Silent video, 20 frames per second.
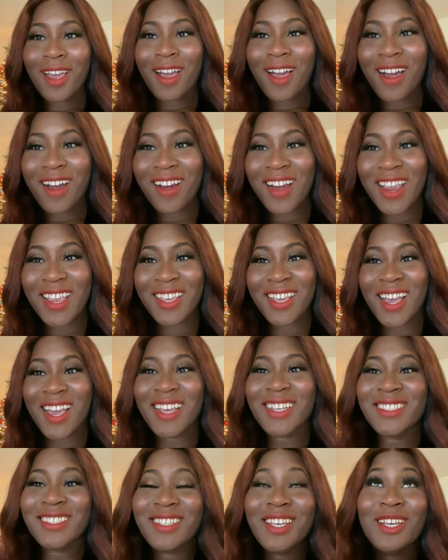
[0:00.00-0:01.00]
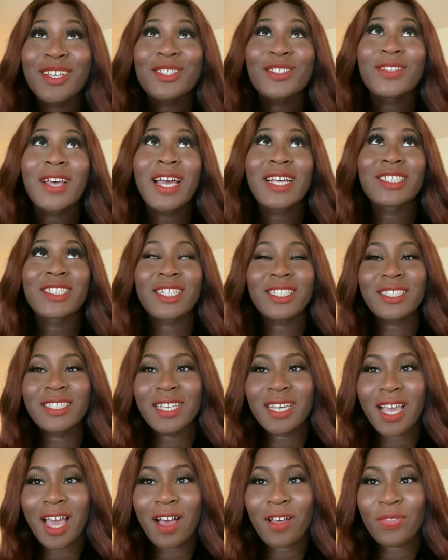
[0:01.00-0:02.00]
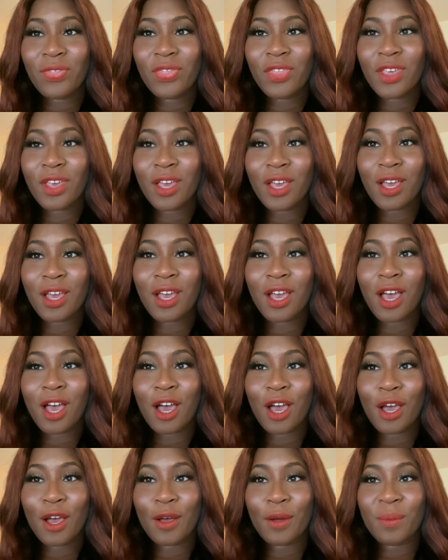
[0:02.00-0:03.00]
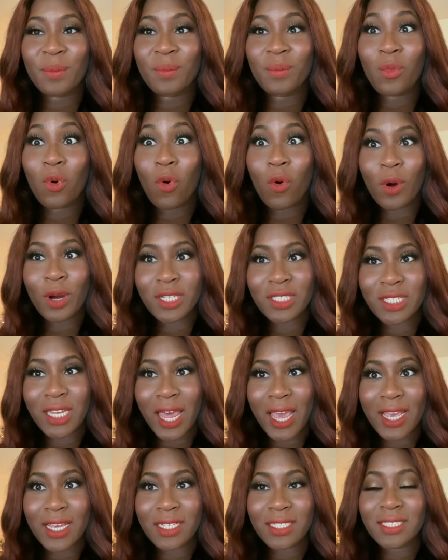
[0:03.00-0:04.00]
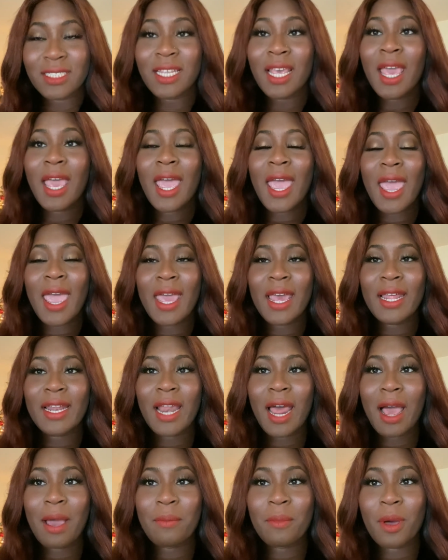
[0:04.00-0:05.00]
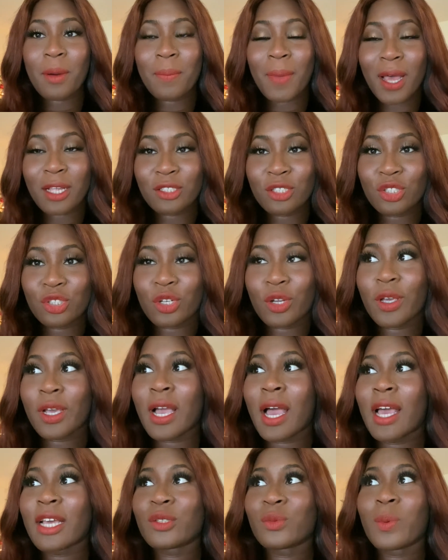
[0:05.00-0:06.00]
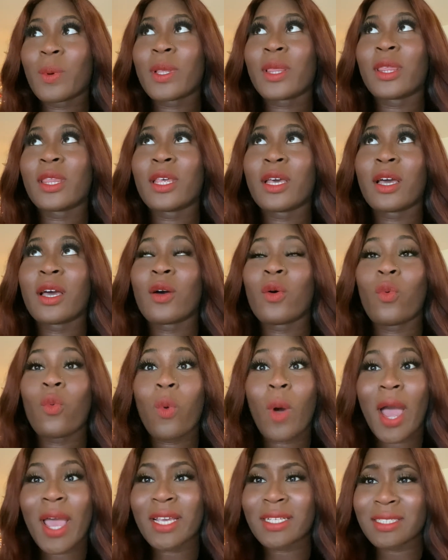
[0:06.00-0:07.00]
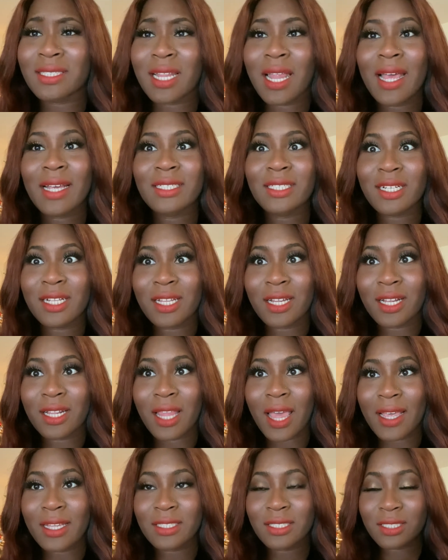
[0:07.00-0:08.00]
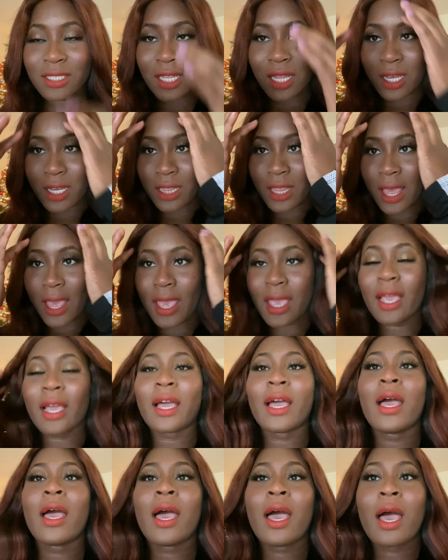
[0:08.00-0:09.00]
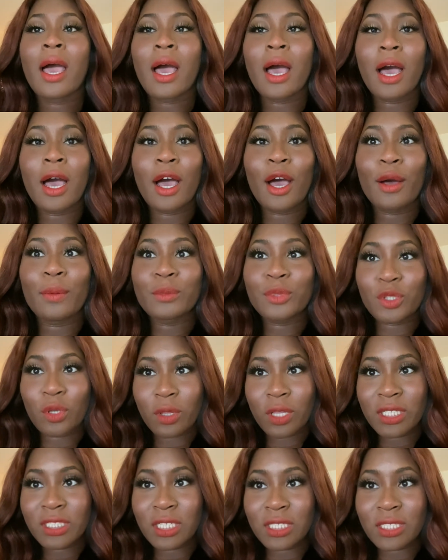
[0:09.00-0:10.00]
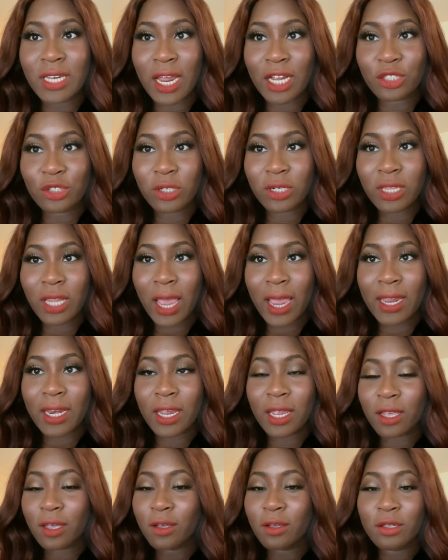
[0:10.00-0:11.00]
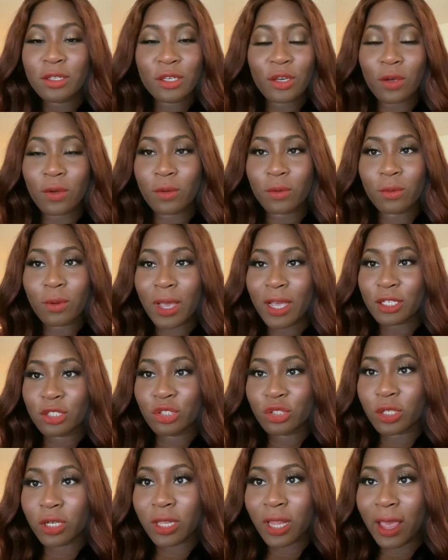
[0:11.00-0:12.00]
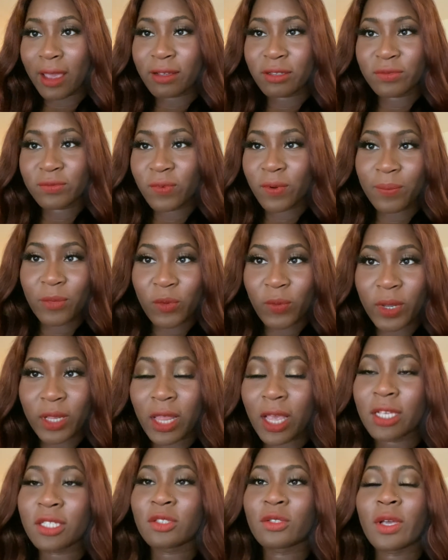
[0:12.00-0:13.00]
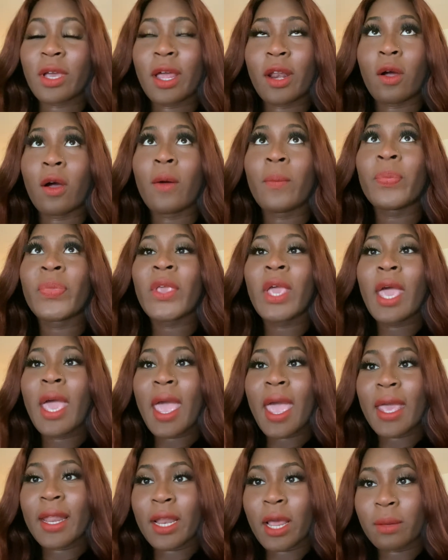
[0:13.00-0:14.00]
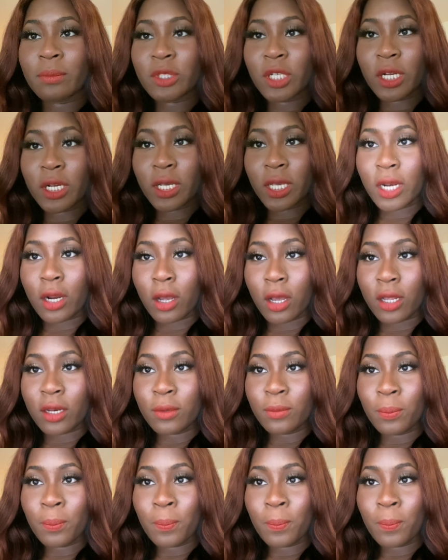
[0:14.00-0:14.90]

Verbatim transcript: All right, you guys, so I just took out the um, orange lights and I'm about to show you guys what the white slash clear lights look like. Um, so this is natural lighting, no extra light from the ring lights at all. And now I'm turning it on.